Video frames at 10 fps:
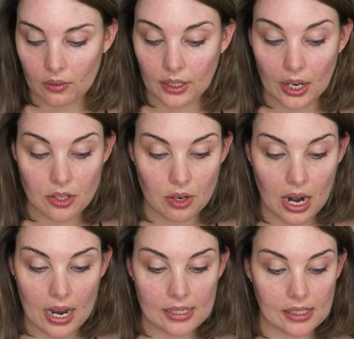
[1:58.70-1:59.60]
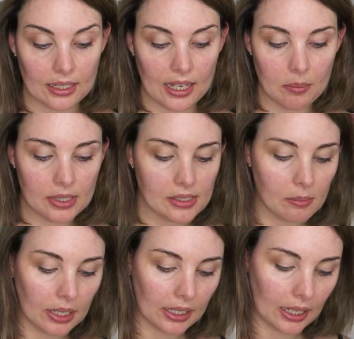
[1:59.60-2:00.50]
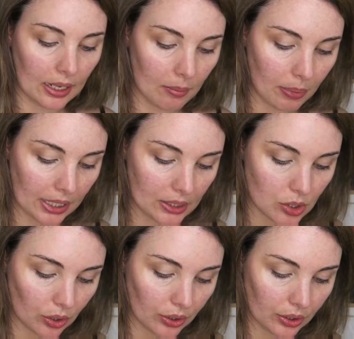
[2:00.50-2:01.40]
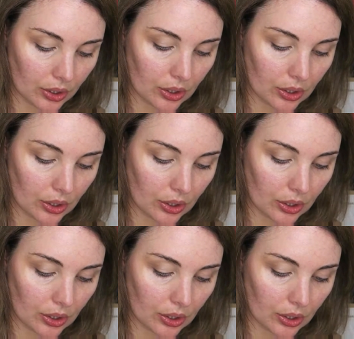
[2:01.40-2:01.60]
the under eyes. I keep these in my kit, but I don't